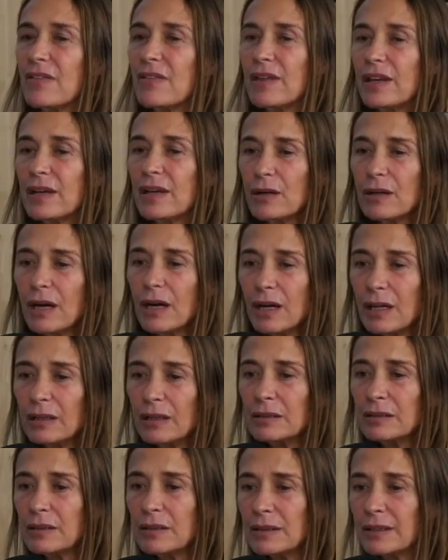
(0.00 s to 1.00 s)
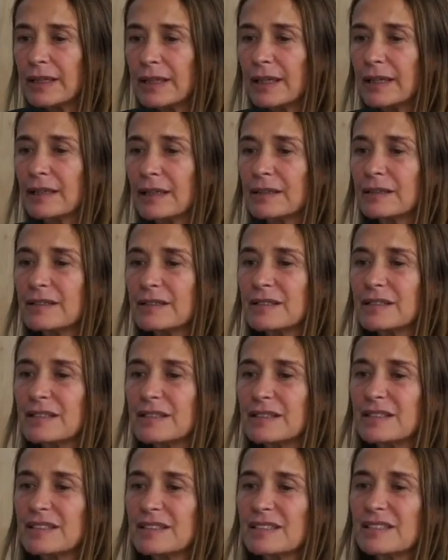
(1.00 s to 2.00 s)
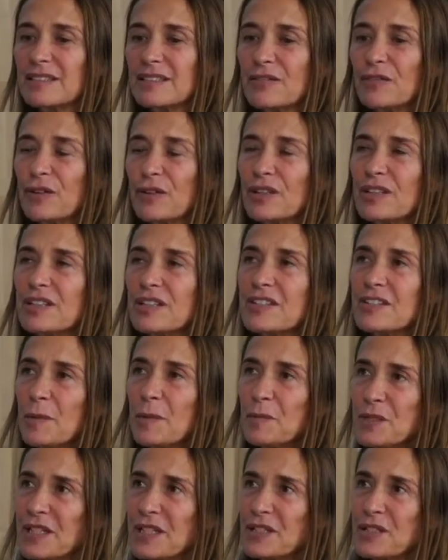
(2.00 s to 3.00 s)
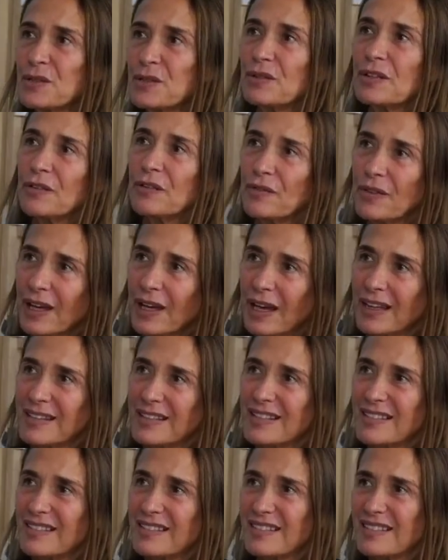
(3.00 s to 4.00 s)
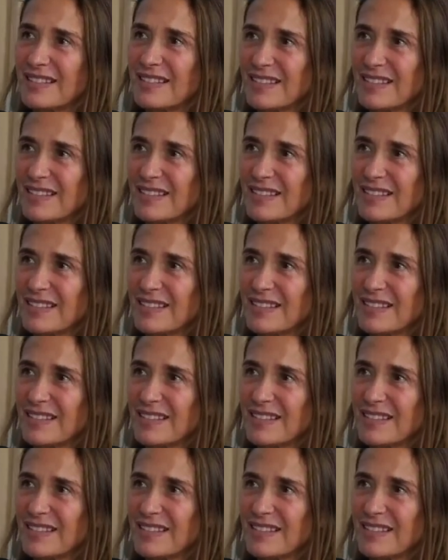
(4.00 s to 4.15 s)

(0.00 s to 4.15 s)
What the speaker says: they are all looking for the substitute of that.